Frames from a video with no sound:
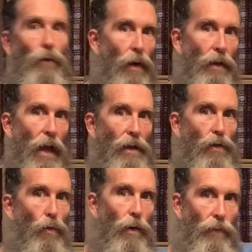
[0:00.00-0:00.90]
It wasn't like
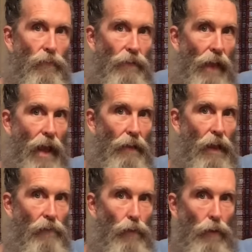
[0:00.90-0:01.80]
you were at this high
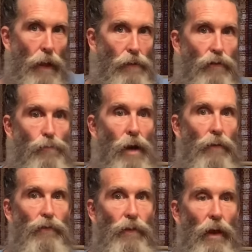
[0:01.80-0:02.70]
level like two
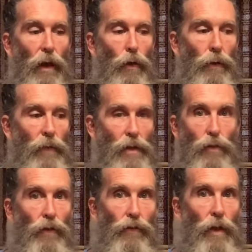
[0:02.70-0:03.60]
months ago and then
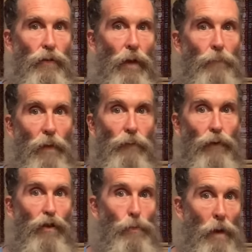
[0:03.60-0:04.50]
you just did something
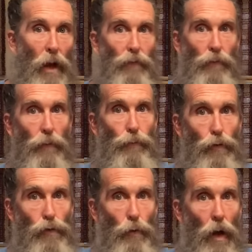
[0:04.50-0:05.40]
for two months that
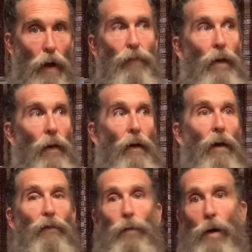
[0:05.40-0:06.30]
threw you off.
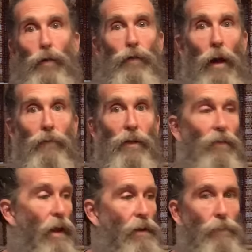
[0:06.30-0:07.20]
For most of
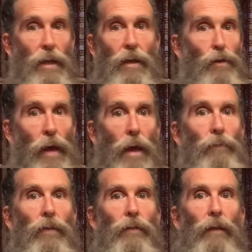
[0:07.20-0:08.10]
us, like me, who
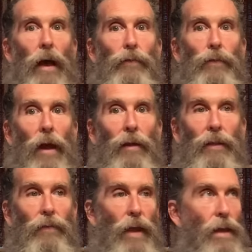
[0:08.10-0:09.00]
came to this
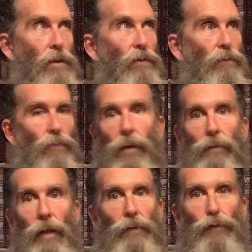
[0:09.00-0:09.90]
lifestyle at the age of
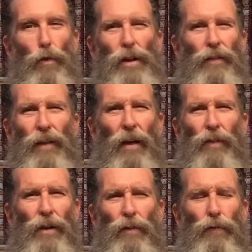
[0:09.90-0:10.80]
uh, like
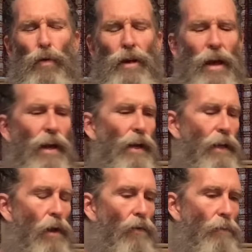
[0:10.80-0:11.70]
47 or 48, I
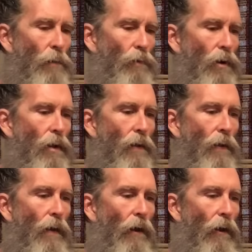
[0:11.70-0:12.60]
can't remember,
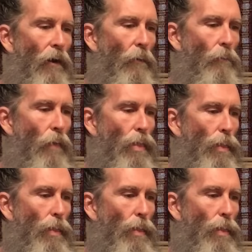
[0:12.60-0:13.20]
um,